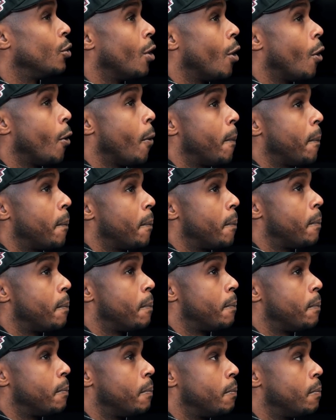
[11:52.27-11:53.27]
know,
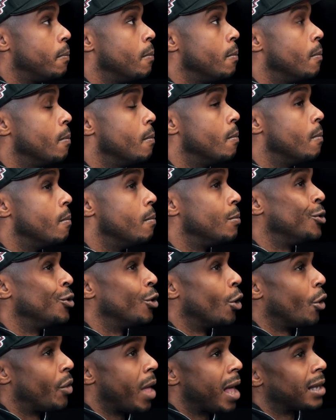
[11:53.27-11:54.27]
you
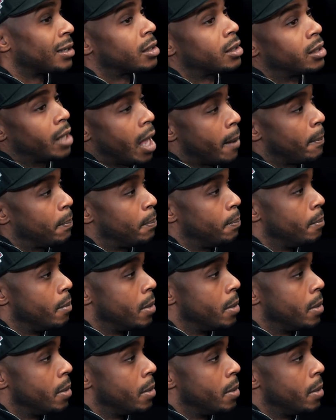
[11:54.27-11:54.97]
know that's that